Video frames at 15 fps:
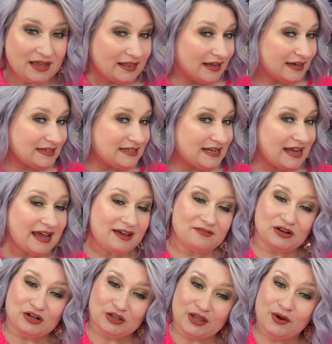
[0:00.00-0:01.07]
Like today I have
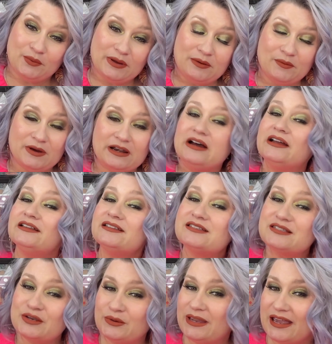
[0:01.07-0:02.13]
a glowy one on.
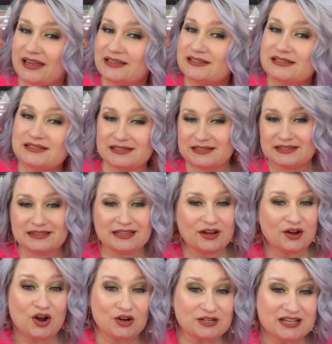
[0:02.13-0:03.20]
So yes,
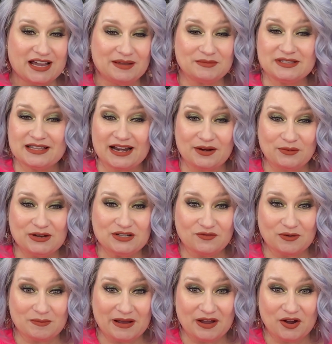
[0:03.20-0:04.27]
there are times that I reach for
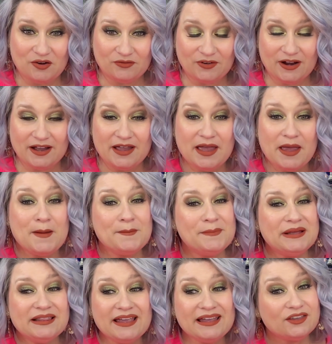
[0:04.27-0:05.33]
my Ofra,
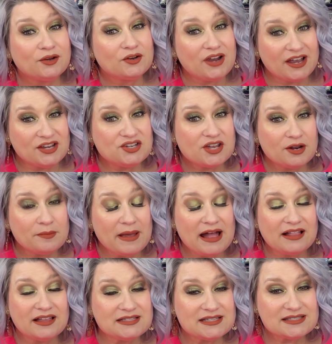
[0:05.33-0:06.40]
but like their eyeshadow
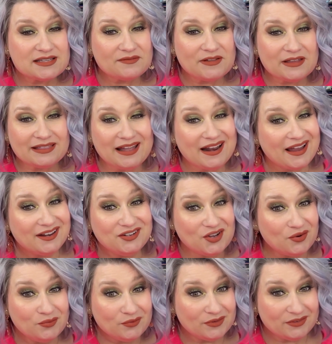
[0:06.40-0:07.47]
palettes and stuff like that, I
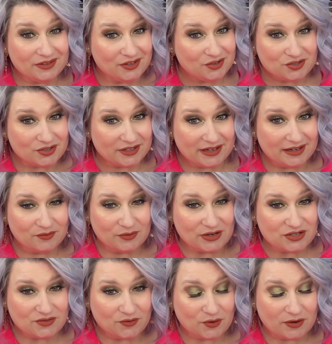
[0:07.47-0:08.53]
don't usually
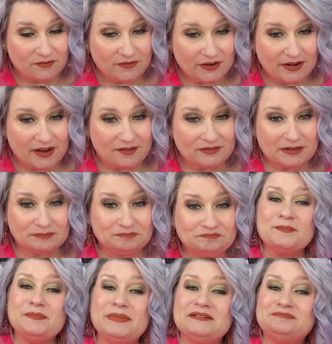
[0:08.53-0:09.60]
reach for very often.
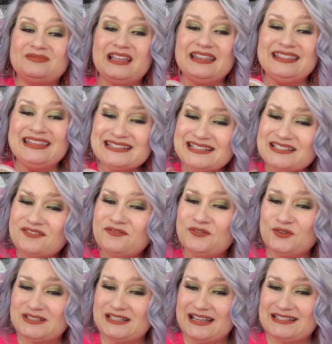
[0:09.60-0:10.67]
But this is a
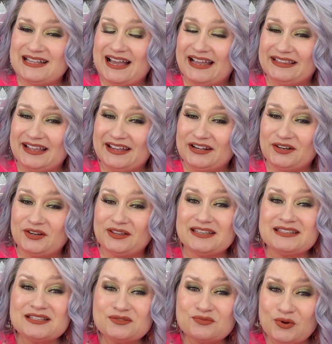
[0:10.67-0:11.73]
full-size highlighter. This
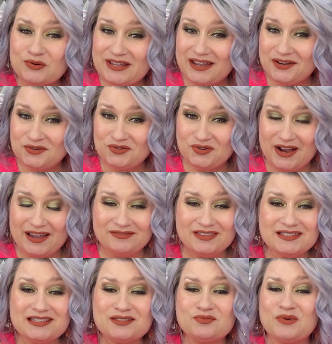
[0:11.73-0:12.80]
is Rodeo Drive.
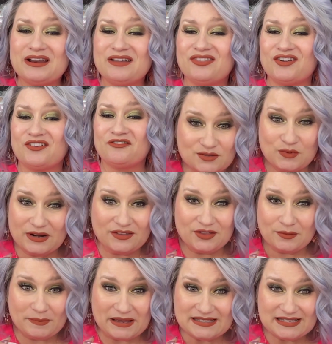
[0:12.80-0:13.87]
This is one of their
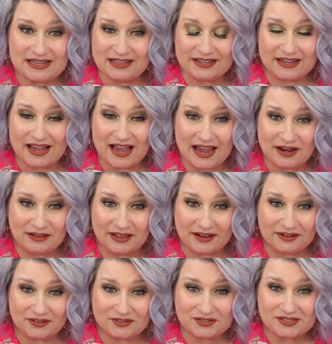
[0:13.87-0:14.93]
best-selling
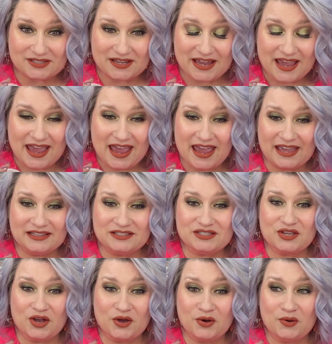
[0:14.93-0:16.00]
highlighters. And
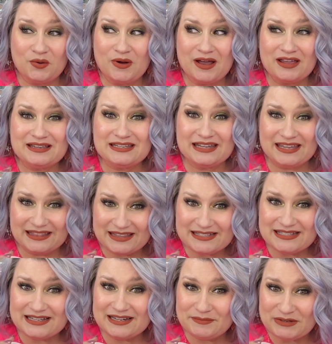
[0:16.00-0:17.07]
so to get this
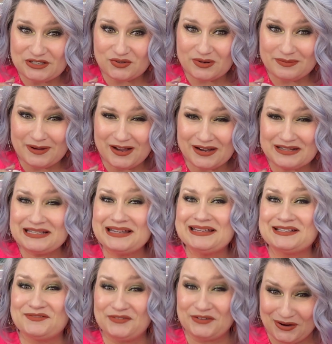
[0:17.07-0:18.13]
in a mystery box
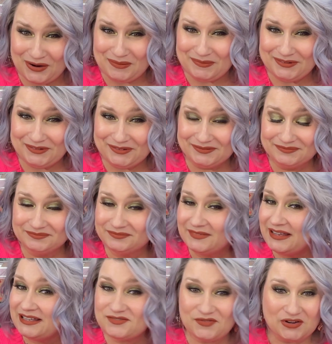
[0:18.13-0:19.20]
is phenomenal.
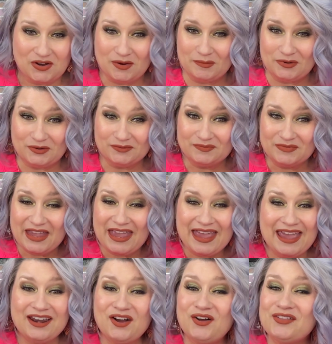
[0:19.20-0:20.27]
It's phenomenal.
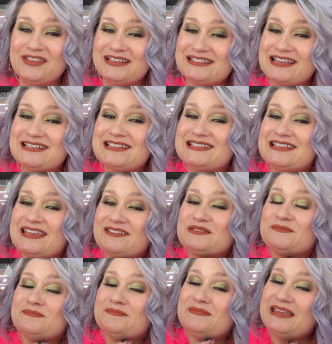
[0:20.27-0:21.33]
And all this does is gives
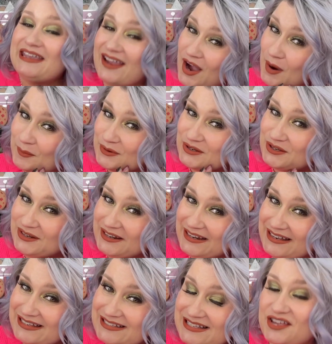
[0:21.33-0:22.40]
me
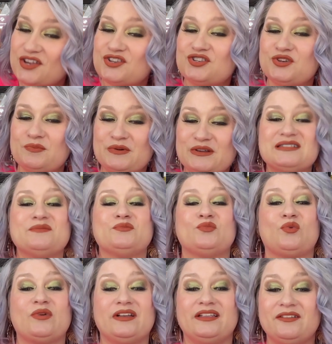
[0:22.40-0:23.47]
opportunities to put some
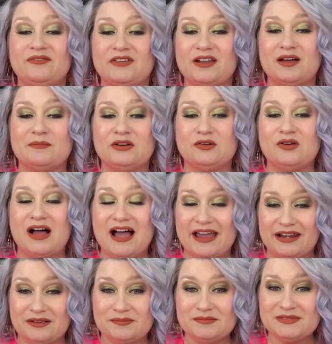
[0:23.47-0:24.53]
really phenomenal
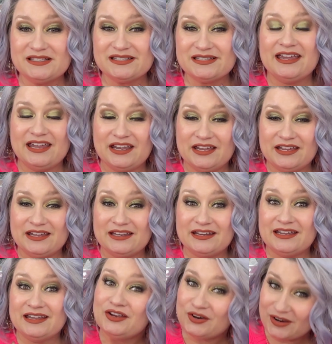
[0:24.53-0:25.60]
items
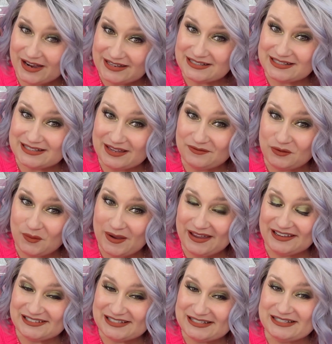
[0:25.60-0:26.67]
in your guys'
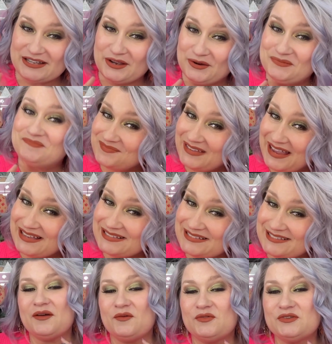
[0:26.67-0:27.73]
giveaways. So yes.
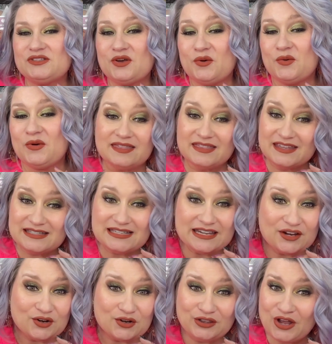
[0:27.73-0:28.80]
So this
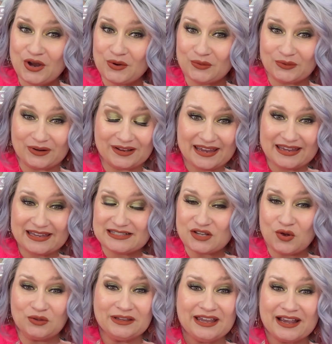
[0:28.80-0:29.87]
here alone is
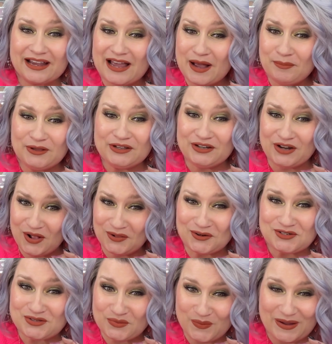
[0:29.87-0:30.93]
only a couple of
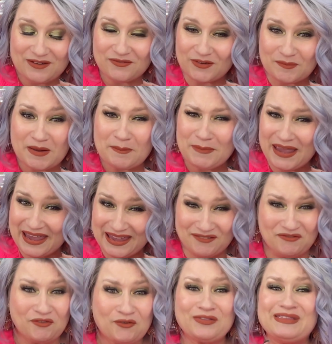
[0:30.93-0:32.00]
dollars away from paying
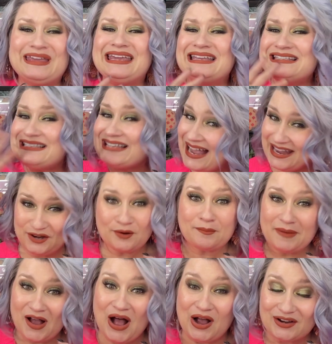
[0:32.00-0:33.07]
for the entire
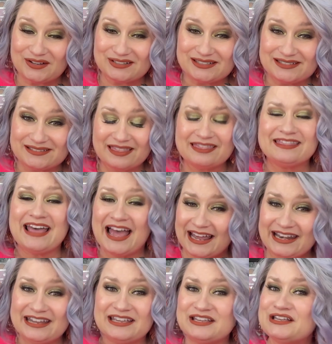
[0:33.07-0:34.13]
box. That
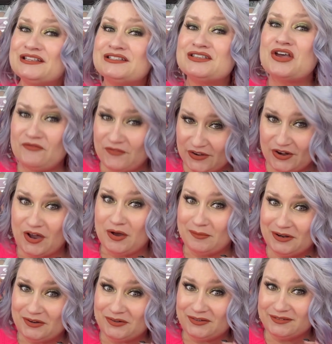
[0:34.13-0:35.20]
is
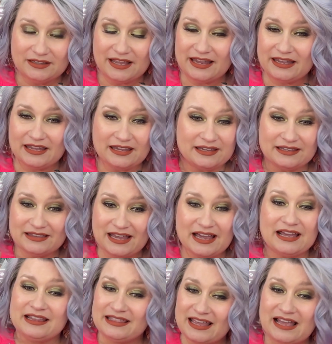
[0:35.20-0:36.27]
phenomenal. Like
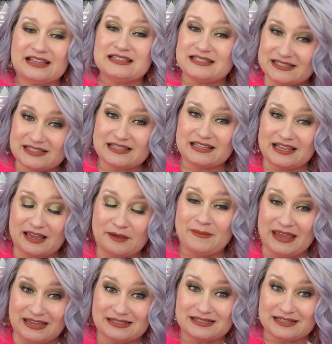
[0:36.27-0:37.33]
that's
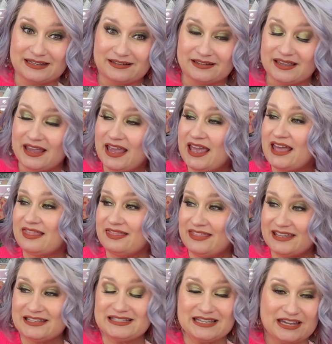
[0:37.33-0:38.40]
amazing.
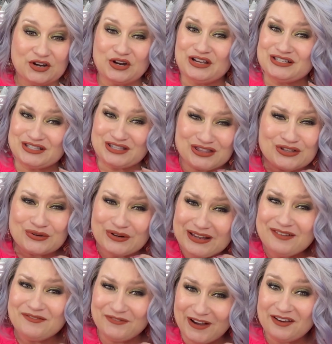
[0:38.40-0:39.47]
This here is
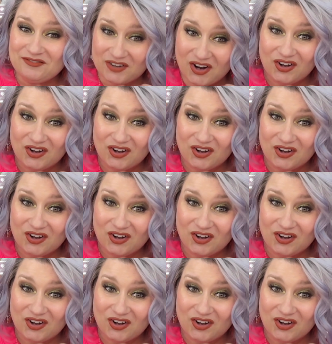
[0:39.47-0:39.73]
$35.